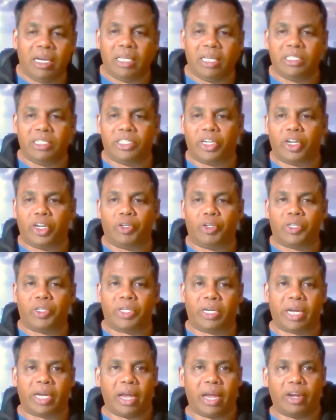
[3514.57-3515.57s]

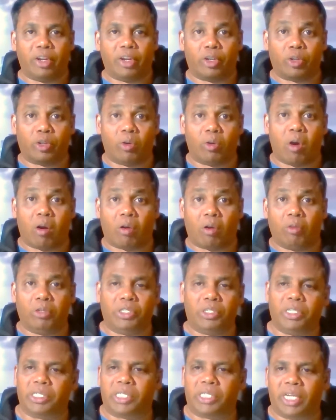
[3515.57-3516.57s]
institution, and you should not
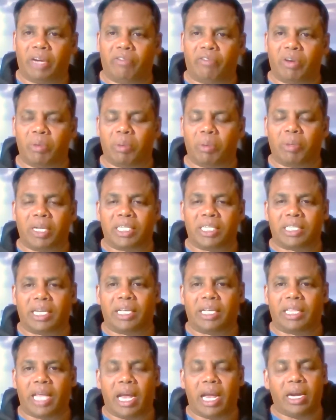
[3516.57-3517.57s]
lose your seat from a place
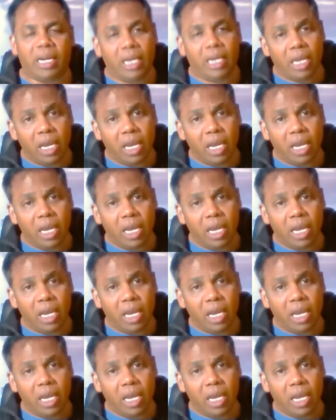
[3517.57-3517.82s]
like that.